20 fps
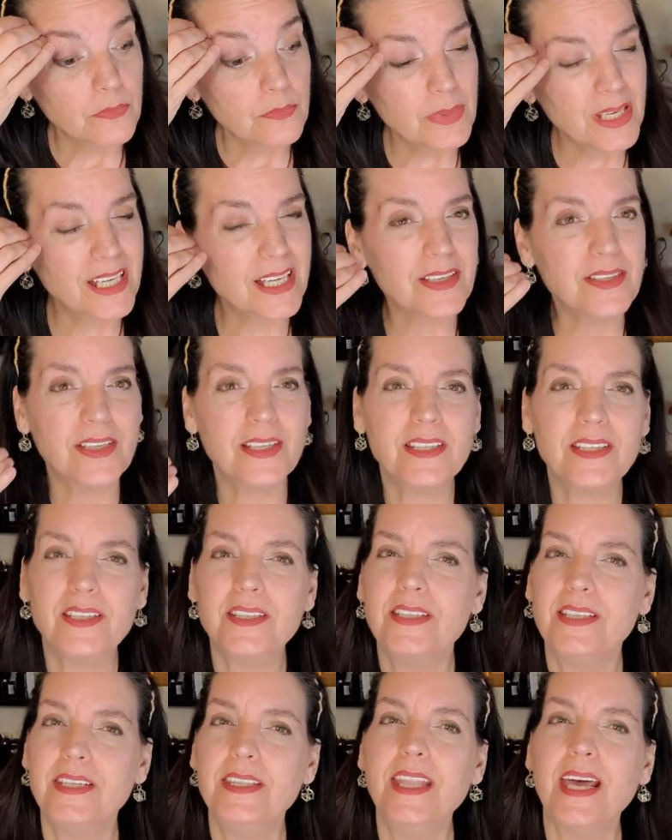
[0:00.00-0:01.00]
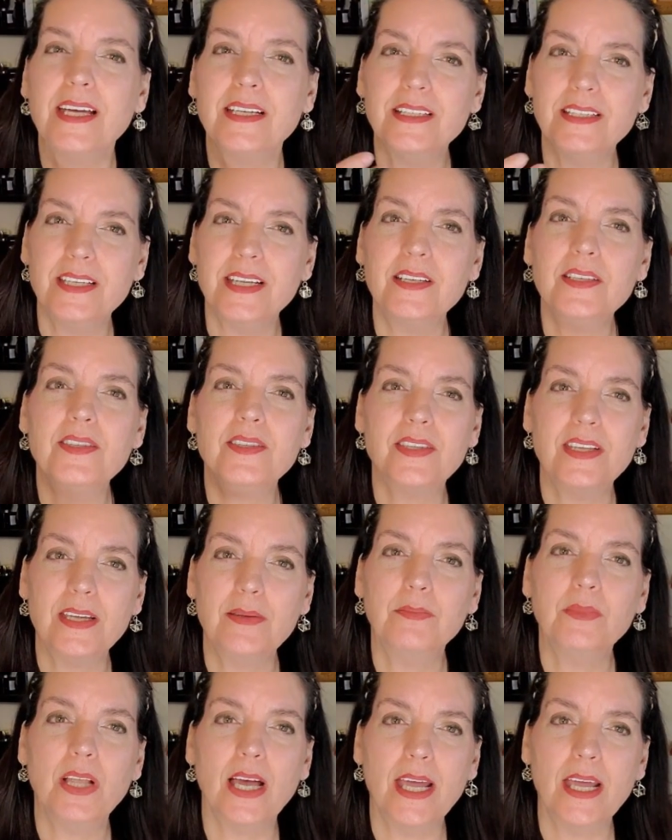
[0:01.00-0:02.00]
because it's that does
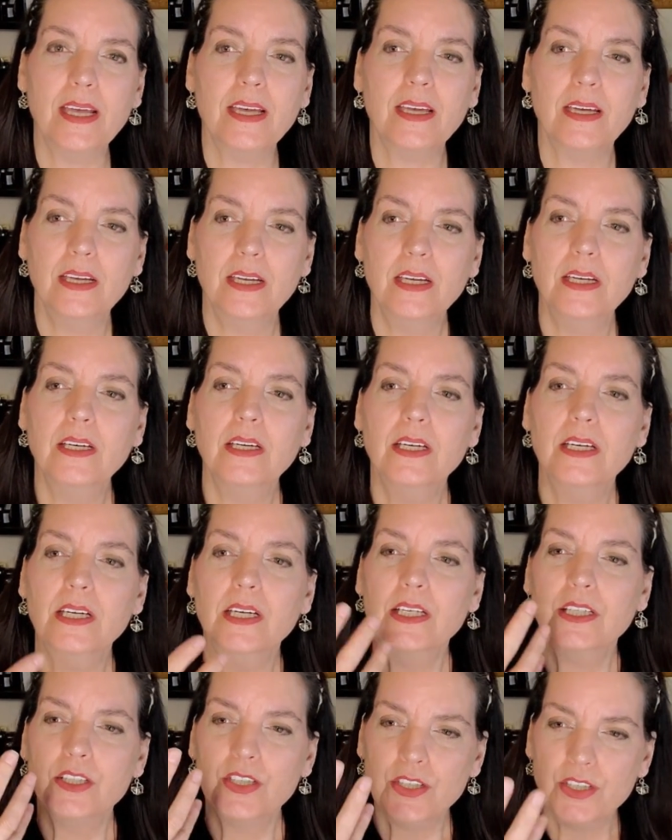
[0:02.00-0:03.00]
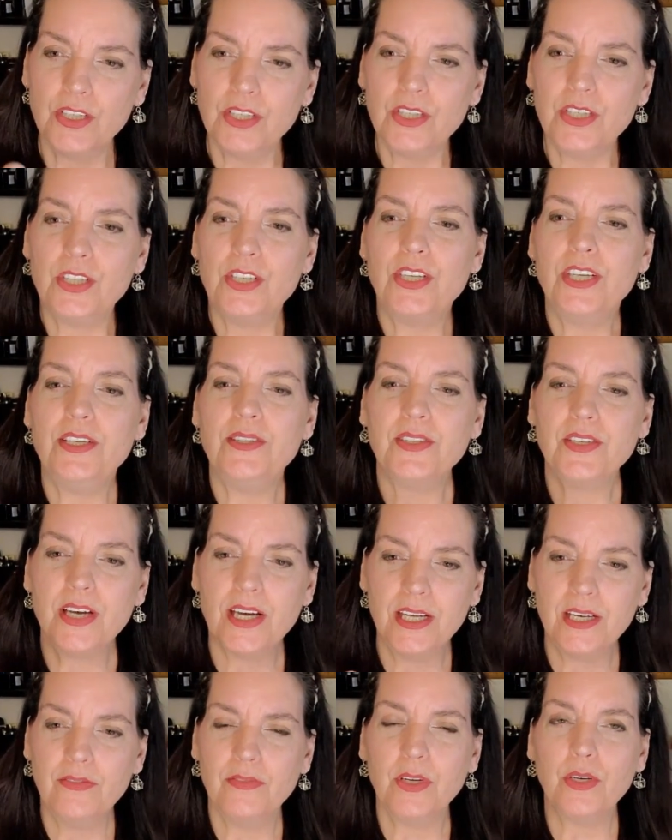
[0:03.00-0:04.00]
seem like she's
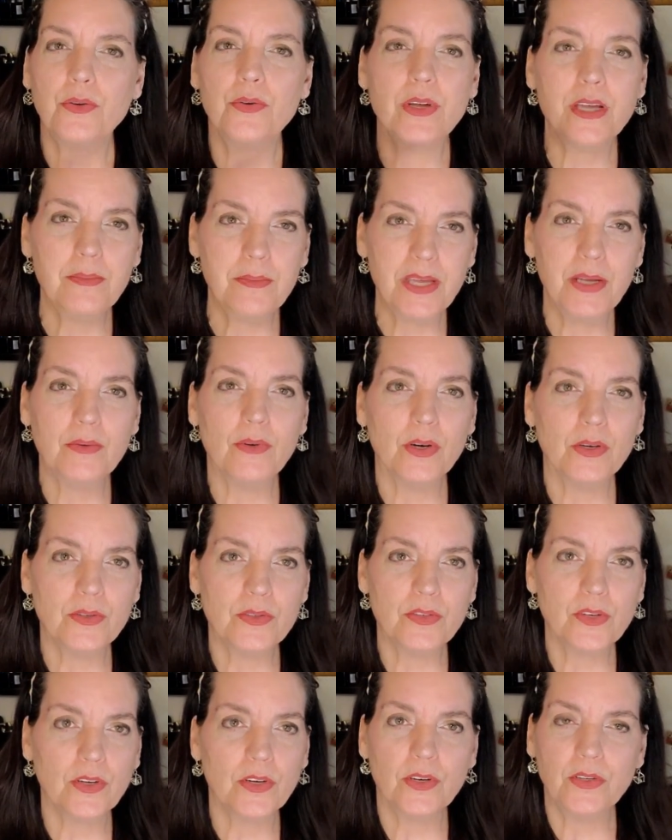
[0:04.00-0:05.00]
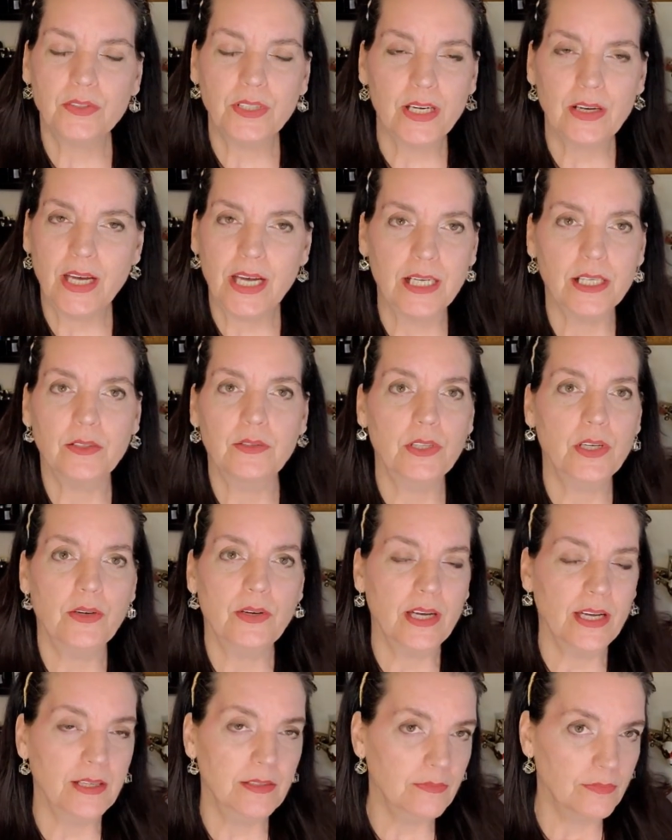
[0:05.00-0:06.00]
kind of a creamy rose girl. Now, I don't know.
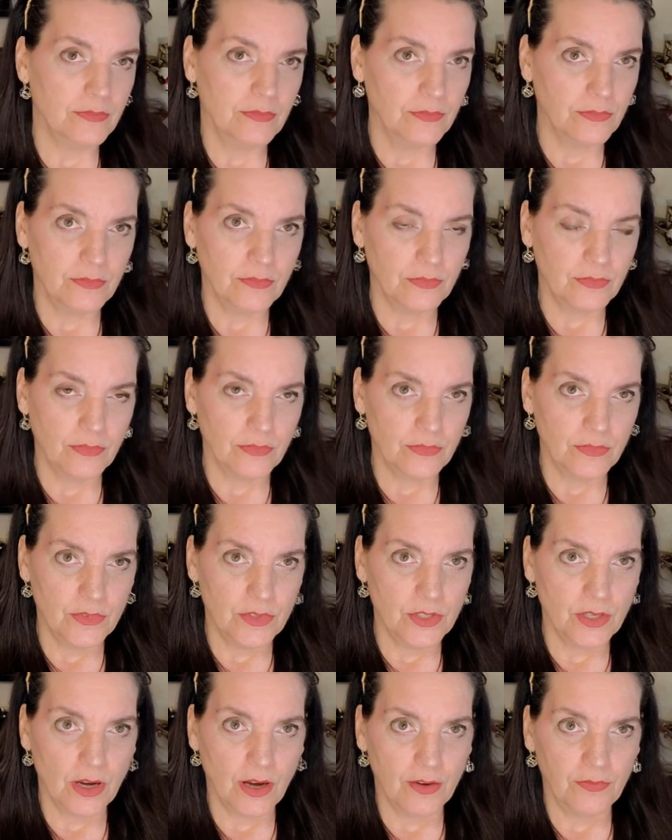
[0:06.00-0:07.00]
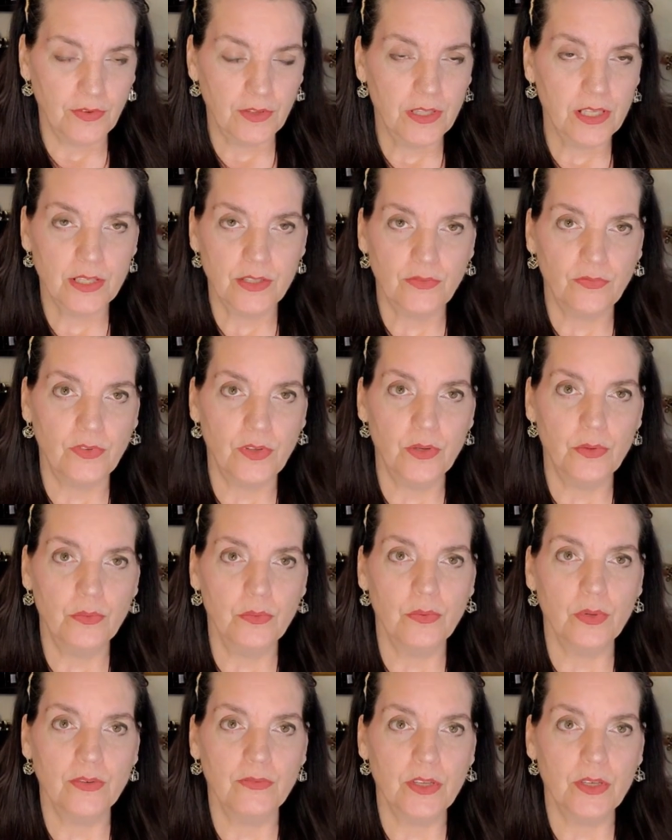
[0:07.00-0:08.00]
I off of these few
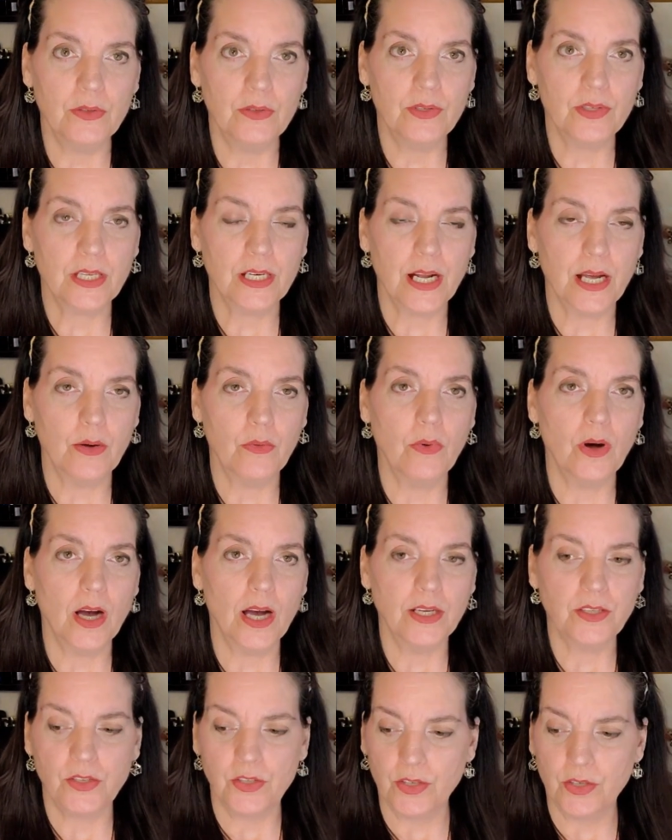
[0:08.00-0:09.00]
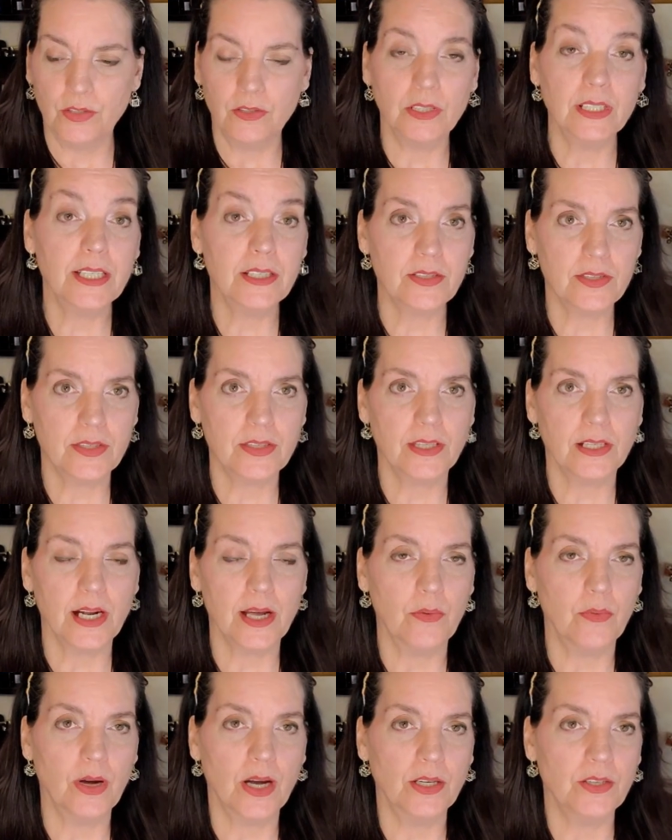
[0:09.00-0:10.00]
reviews that I watched or lists that
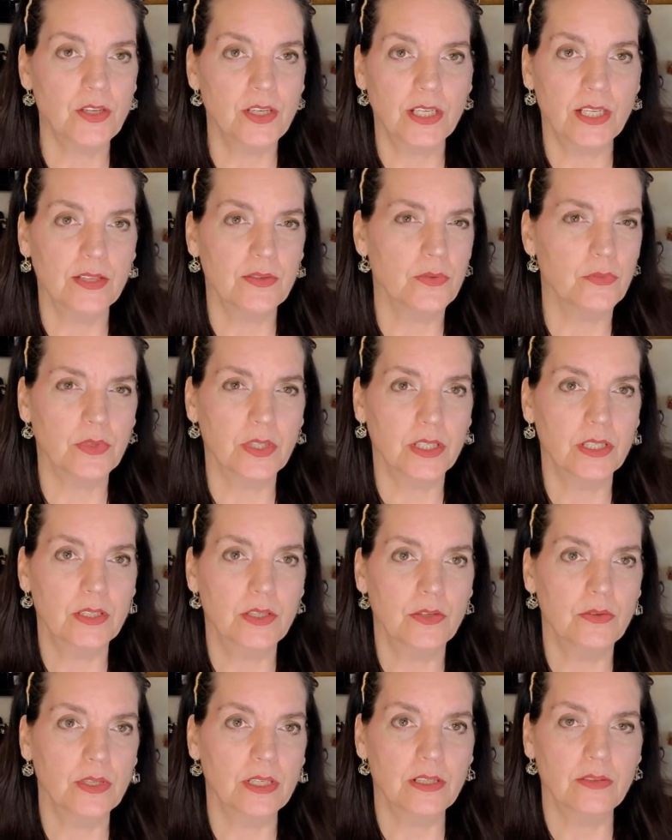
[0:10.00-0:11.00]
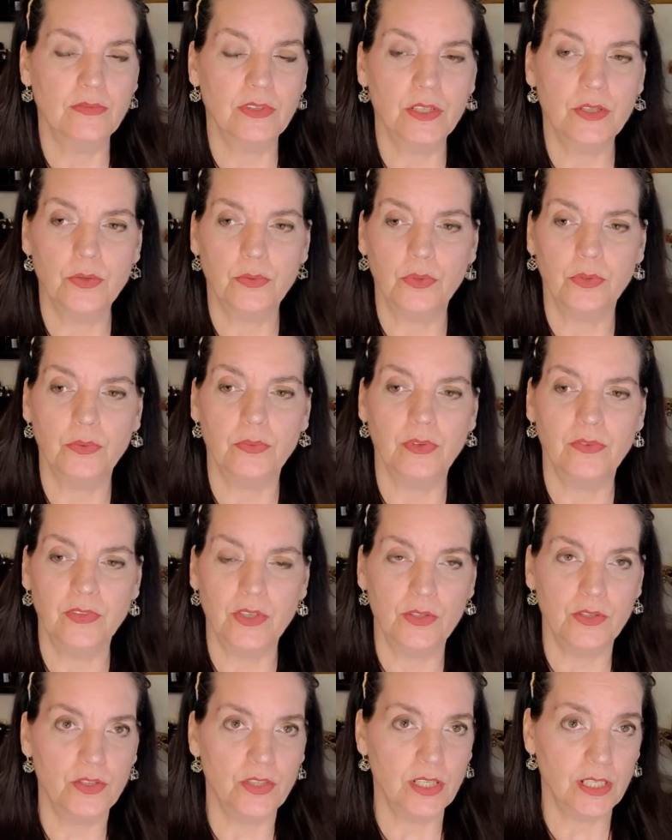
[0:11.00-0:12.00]
I watched, she doesn't really do individual
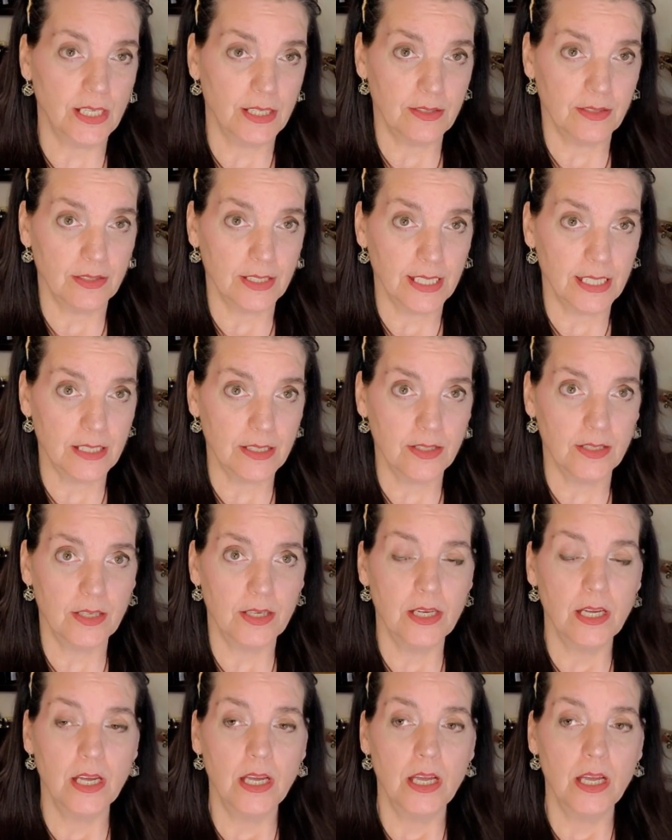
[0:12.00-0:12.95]
reviews. She does lists.